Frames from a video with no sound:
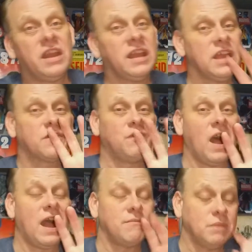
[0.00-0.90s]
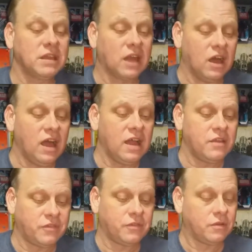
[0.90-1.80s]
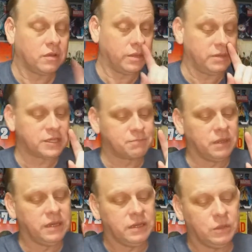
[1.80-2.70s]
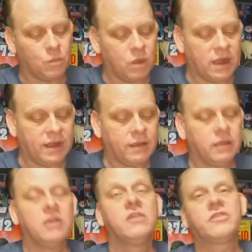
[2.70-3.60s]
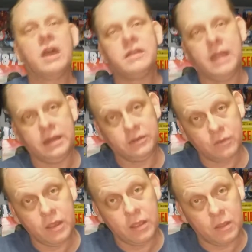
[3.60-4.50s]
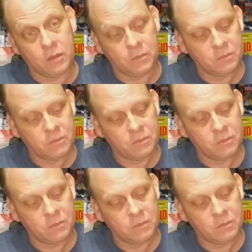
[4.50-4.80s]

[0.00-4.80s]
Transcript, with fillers: And it gets five because, let me explain to you why. It's got Danny Trejo,